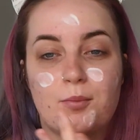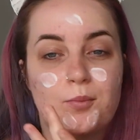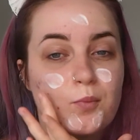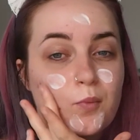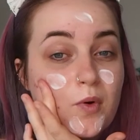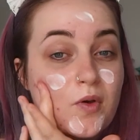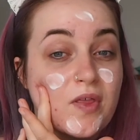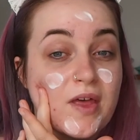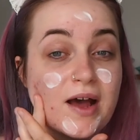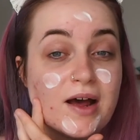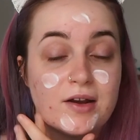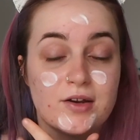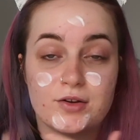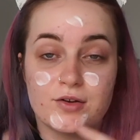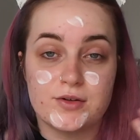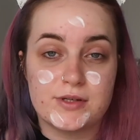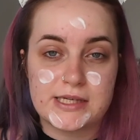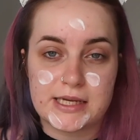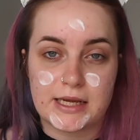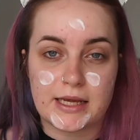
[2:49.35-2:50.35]
without
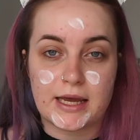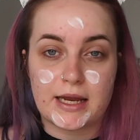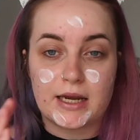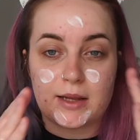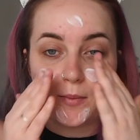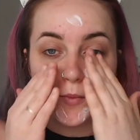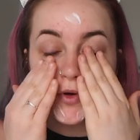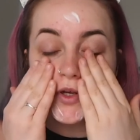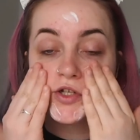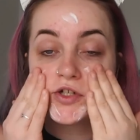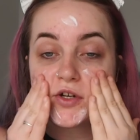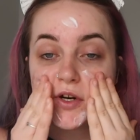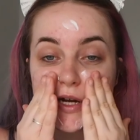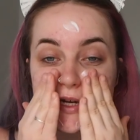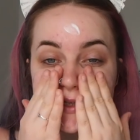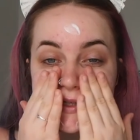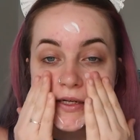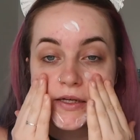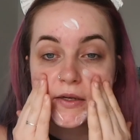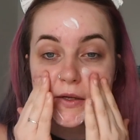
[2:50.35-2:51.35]
using any
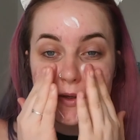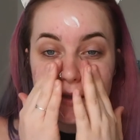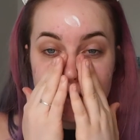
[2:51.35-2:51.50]
moisturizer.